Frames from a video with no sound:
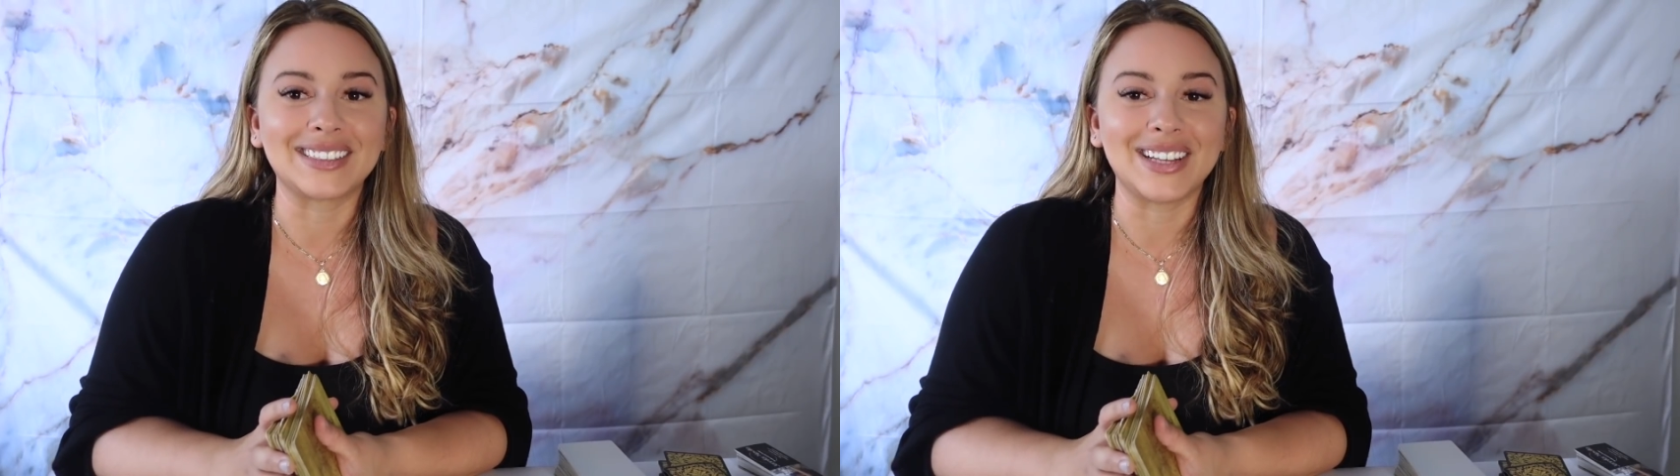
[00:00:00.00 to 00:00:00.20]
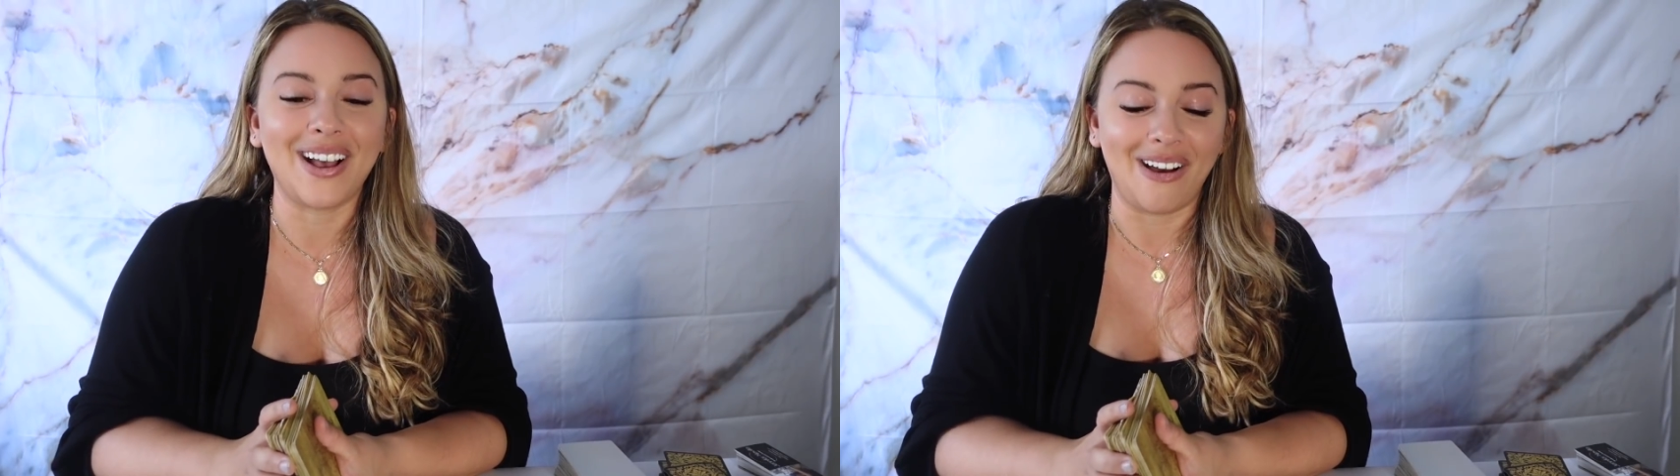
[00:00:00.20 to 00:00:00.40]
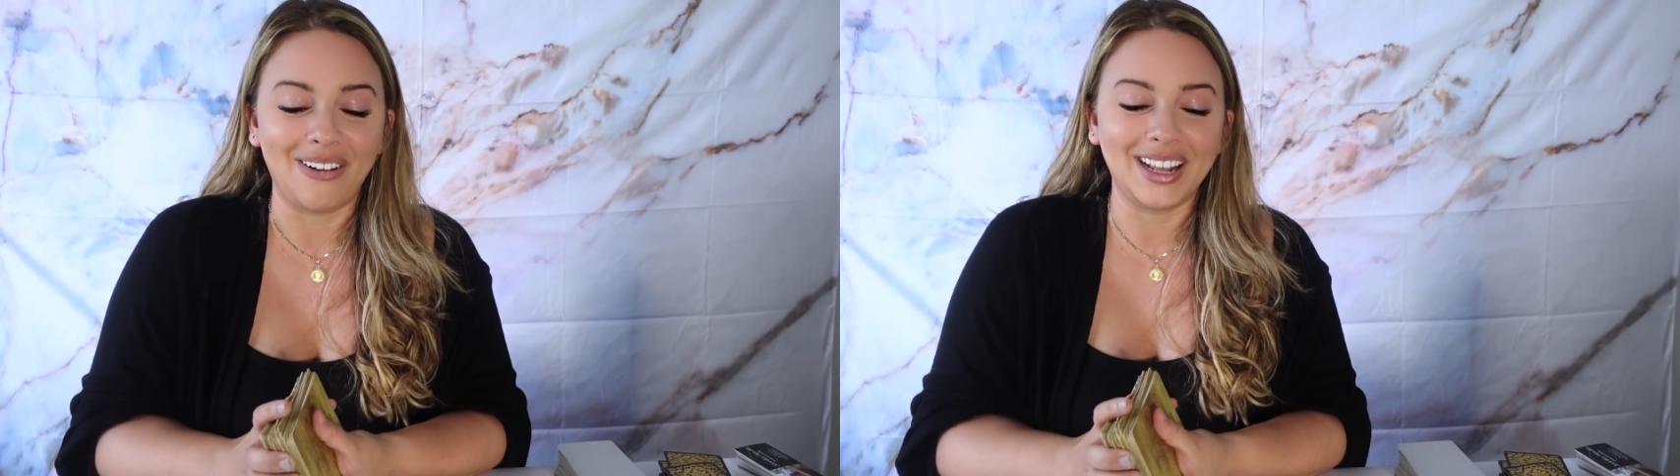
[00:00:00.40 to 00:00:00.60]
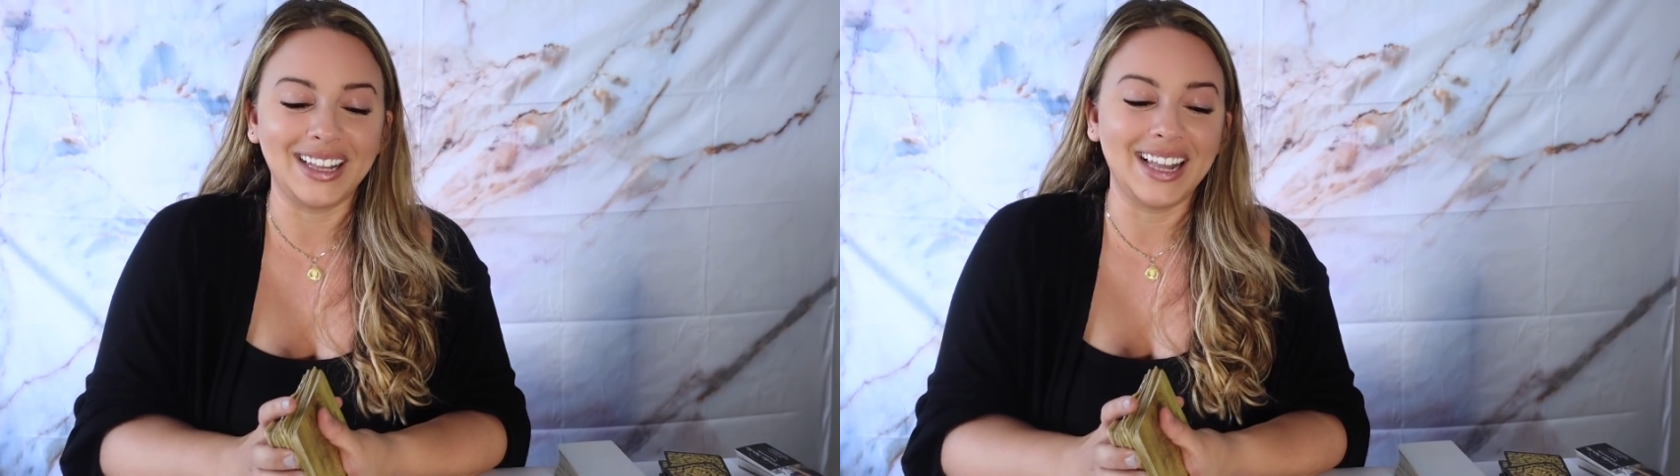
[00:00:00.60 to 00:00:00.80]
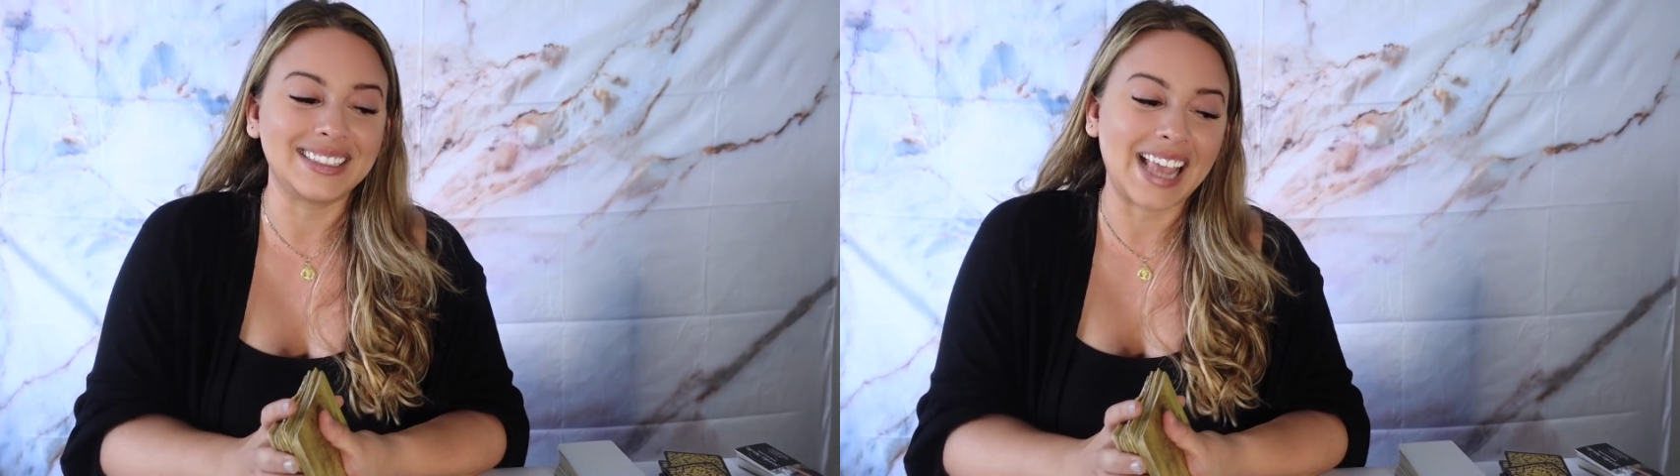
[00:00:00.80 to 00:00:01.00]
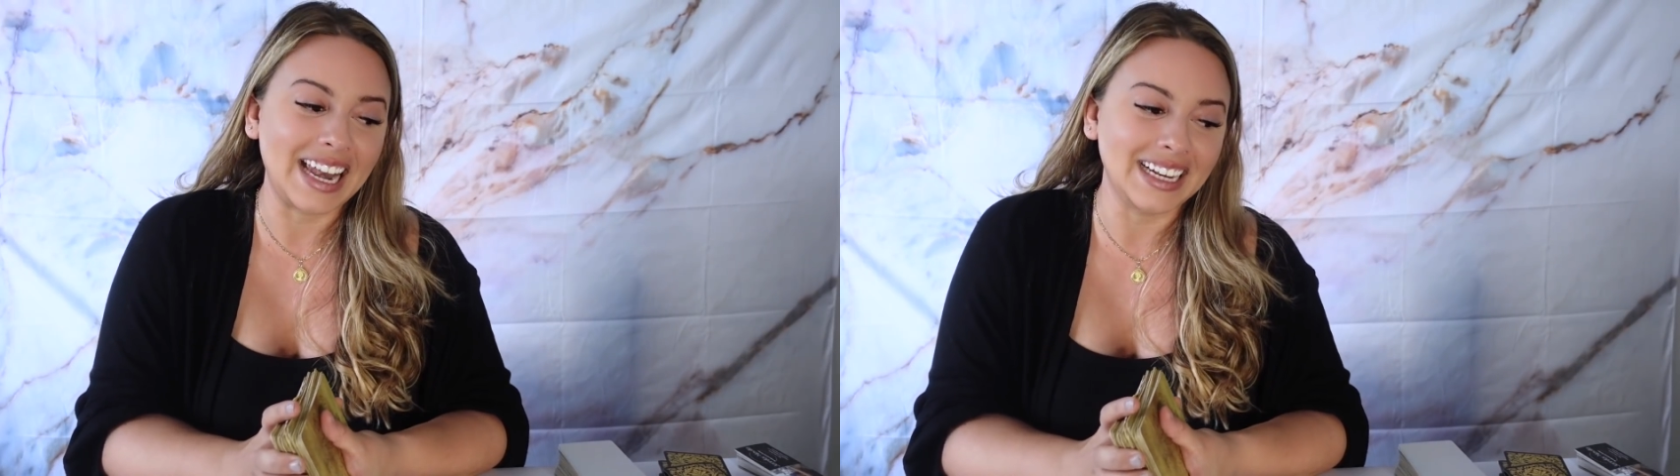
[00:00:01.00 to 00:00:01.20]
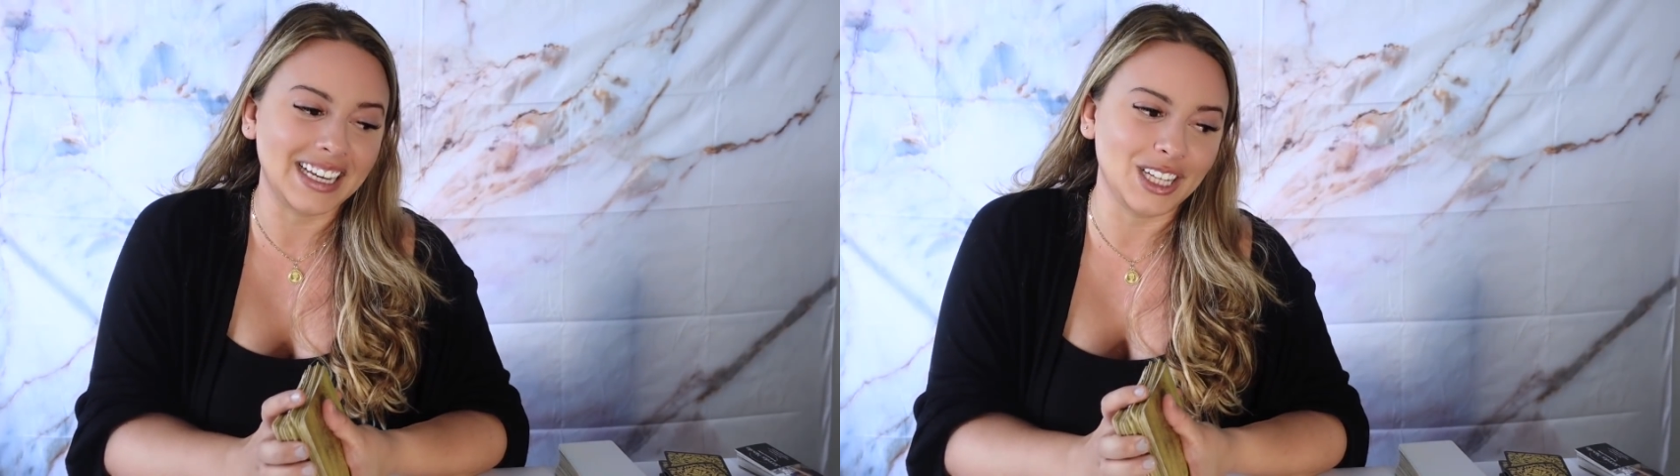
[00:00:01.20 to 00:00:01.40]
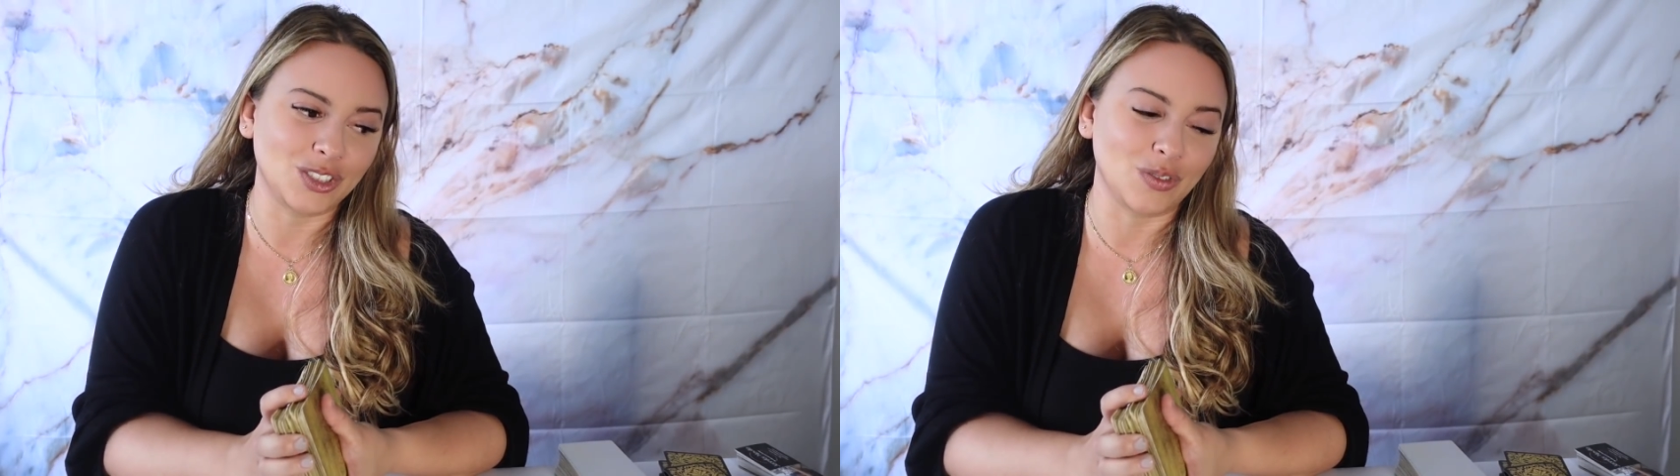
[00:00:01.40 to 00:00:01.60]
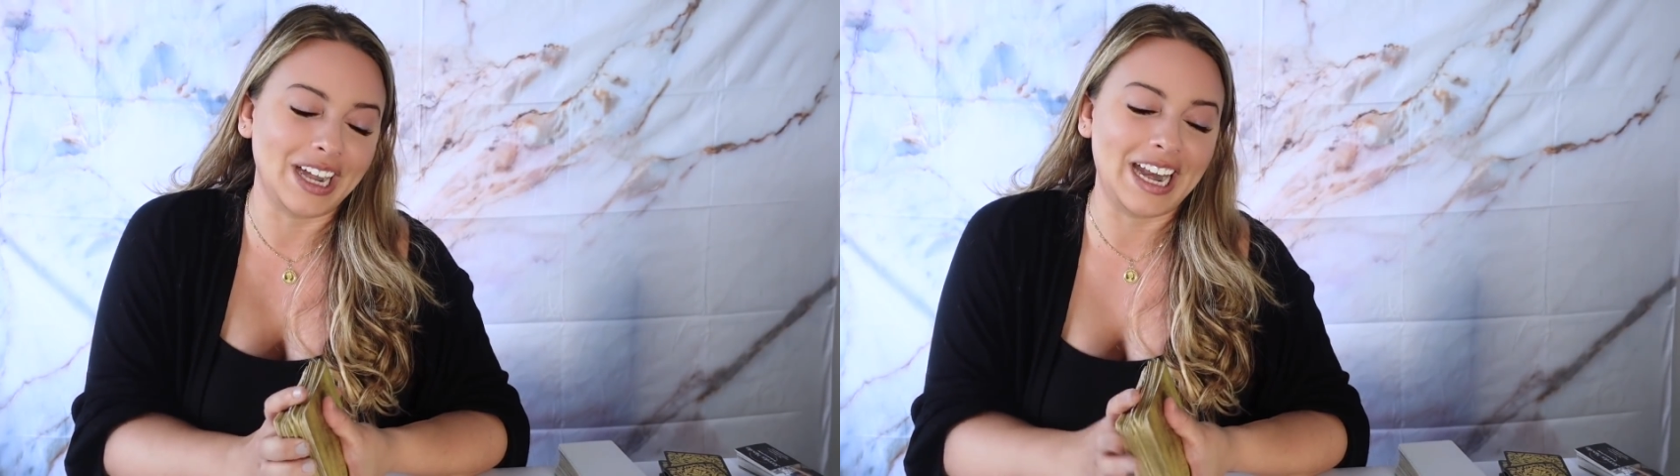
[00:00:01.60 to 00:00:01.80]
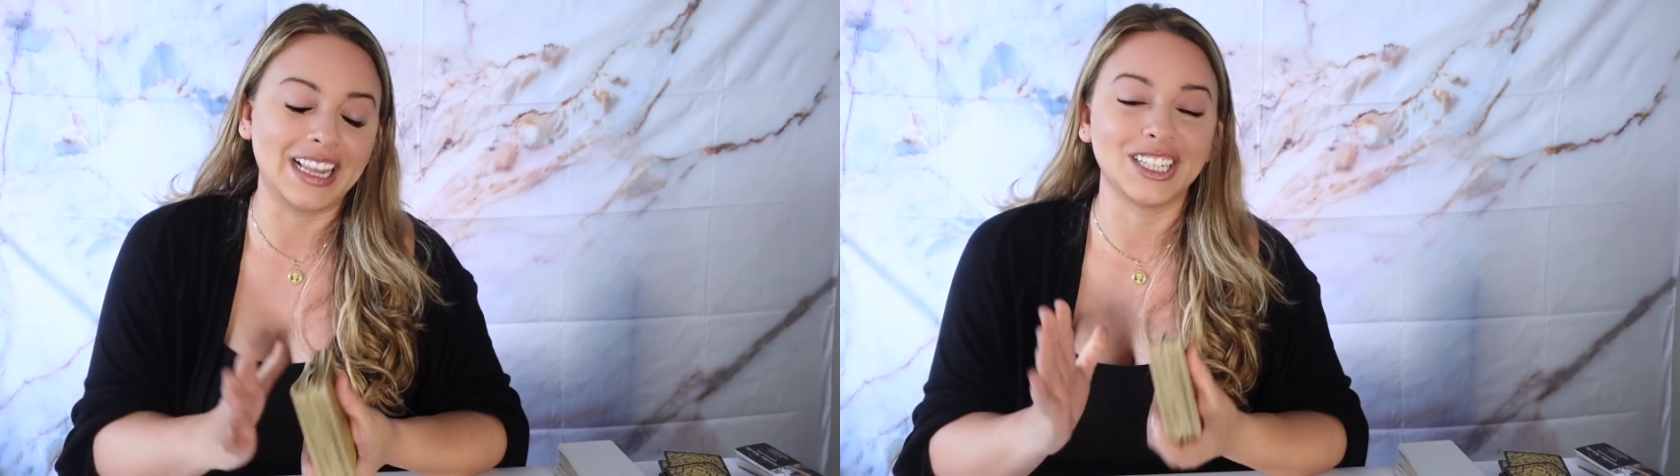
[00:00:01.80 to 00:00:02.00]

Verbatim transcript: So let's get into this reading.